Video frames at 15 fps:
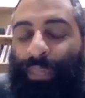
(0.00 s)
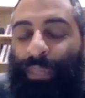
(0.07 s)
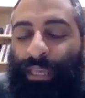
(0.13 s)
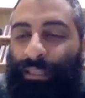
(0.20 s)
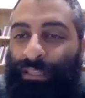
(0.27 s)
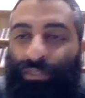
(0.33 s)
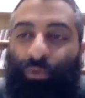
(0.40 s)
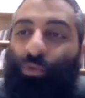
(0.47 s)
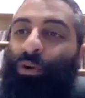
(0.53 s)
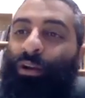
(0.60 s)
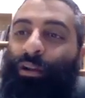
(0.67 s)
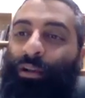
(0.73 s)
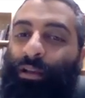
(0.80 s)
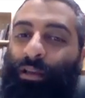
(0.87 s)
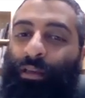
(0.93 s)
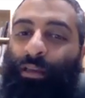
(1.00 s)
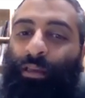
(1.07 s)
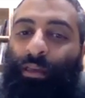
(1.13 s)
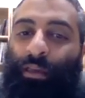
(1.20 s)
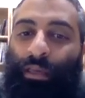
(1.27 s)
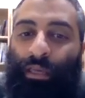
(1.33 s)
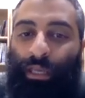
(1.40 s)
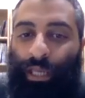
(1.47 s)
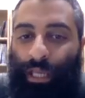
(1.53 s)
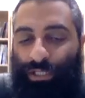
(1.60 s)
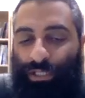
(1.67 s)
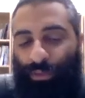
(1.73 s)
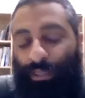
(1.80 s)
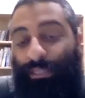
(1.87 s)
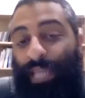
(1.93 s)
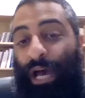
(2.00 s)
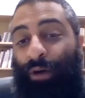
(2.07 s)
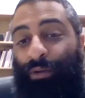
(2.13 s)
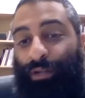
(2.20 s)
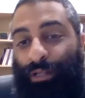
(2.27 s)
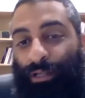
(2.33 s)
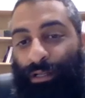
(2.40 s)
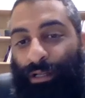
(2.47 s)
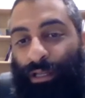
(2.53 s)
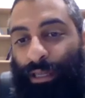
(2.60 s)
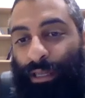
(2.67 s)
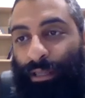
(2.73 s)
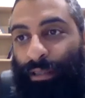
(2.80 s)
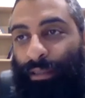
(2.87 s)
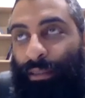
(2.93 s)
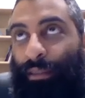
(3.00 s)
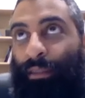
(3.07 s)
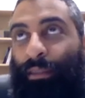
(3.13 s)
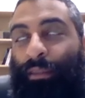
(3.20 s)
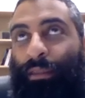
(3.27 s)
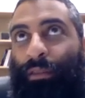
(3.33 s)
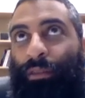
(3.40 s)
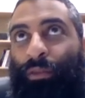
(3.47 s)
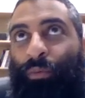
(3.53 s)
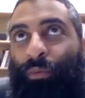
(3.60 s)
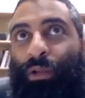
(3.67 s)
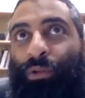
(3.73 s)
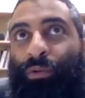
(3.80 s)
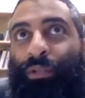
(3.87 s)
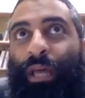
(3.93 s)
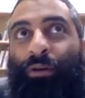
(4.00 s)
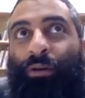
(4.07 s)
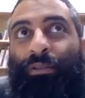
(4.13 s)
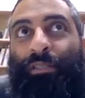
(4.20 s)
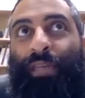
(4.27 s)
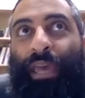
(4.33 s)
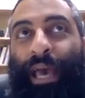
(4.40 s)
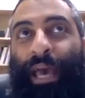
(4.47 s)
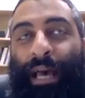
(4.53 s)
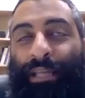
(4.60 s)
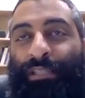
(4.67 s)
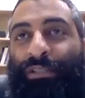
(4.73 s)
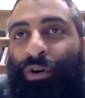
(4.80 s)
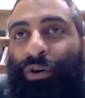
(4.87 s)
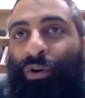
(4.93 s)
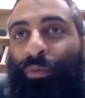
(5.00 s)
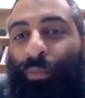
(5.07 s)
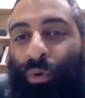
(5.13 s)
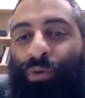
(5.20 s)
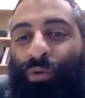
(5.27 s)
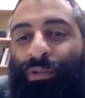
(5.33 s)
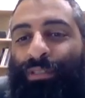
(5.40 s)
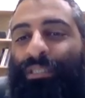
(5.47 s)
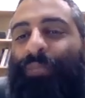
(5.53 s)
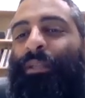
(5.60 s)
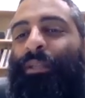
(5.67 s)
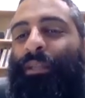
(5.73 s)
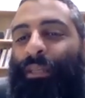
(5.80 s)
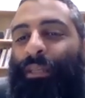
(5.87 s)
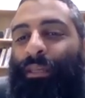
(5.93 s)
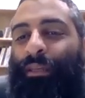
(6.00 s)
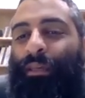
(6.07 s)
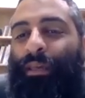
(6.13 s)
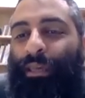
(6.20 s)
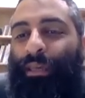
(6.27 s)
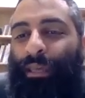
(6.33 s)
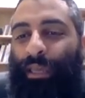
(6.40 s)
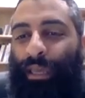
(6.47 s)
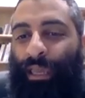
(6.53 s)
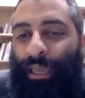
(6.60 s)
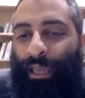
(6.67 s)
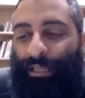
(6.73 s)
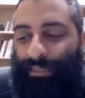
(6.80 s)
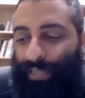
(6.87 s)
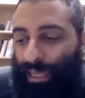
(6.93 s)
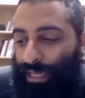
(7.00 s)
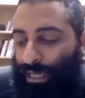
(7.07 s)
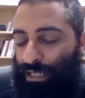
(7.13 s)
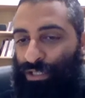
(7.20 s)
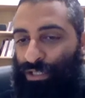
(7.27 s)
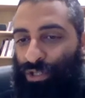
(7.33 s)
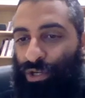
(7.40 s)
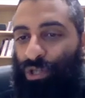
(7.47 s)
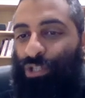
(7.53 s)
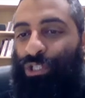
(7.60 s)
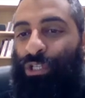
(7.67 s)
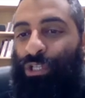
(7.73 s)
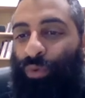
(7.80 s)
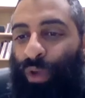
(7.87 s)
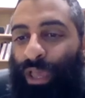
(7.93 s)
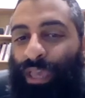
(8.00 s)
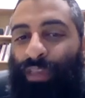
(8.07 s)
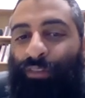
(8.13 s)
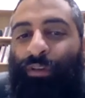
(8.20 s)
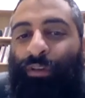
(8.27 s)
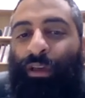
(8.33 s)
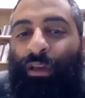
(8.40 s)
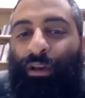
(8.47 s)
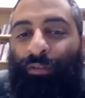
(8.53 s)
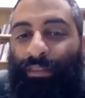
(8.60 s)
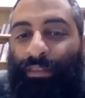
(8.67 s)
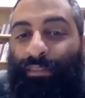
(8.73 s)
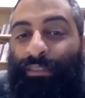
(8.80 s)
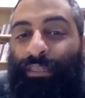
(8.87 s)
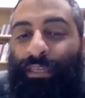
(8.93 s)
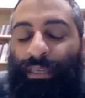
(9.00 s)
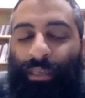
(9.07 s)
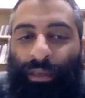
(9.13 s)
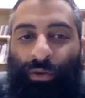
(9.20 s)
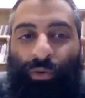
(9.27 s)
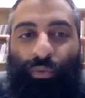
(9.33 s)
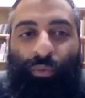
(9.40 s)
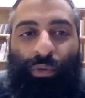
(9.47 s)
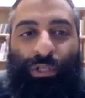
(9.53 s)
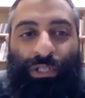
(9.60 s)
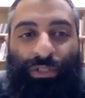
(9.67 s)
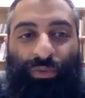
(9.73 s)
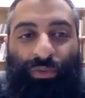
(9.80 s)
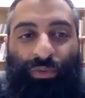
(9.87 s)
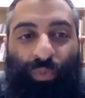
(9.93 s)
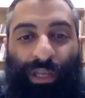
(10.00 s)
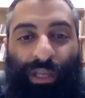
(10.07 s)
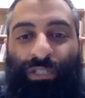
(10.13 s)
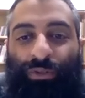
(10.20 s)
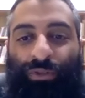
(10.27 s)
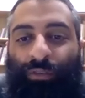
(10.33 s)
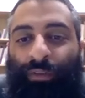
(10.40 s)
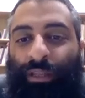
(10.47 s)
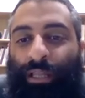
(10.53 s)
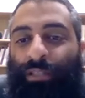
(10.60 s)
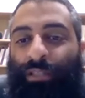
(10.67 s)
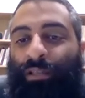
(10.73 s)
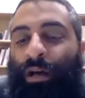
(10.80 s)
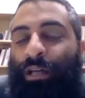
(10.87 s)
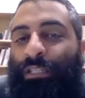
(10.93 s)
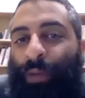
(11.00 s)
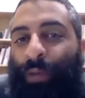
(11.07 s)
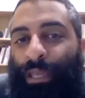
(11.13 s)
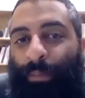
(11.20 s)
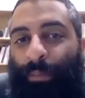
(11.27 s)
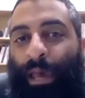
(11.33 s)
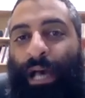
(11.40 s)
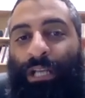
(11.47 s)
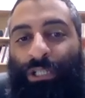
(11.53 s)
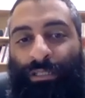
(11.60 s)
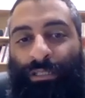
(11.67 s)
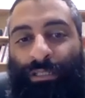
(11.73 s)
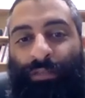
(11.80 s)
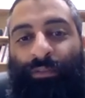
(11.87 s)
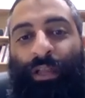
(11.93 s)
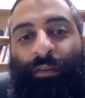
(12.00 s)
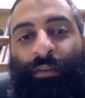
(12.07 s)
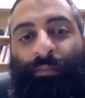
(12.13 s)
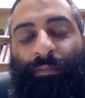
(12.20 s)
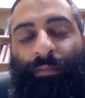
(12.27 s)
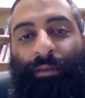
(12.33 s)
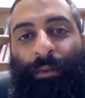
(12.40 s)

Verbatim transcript: It doesn't work. And so the doubter, the one who doubts, has no moral stability. It's like a surging wave of the sea, which is wind driven and tossed by the passions of life.